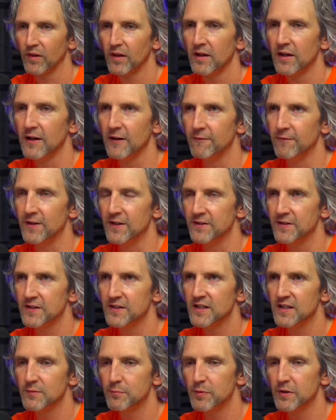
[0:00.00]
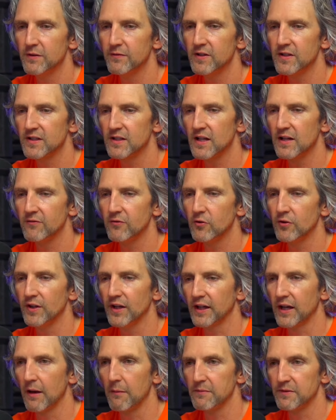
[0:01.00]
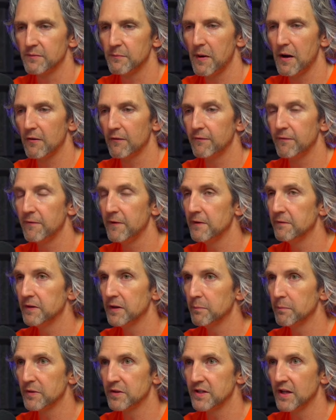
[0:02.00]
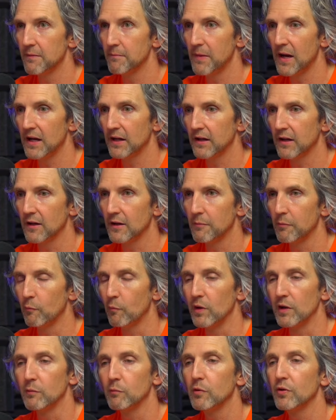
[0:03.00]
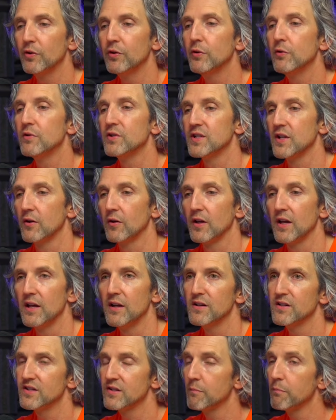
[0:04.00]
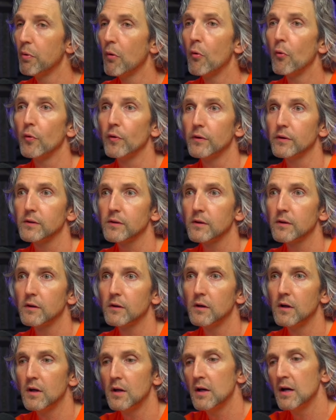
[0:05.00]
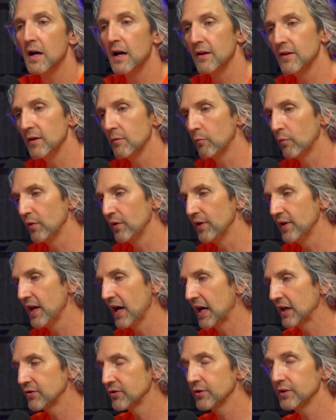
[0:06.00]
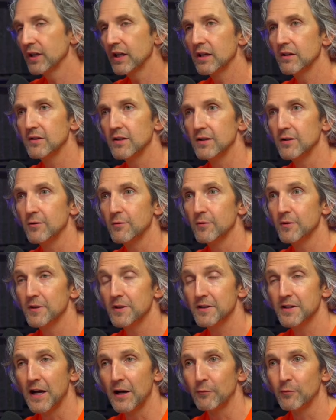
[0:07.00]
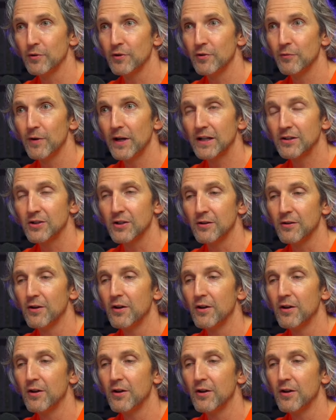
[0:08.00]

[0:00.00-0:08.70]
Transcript: If this is its previous level and it comes about 50% back up, what it will do is it'll hit a support and then it will naturally continue in a downward direction.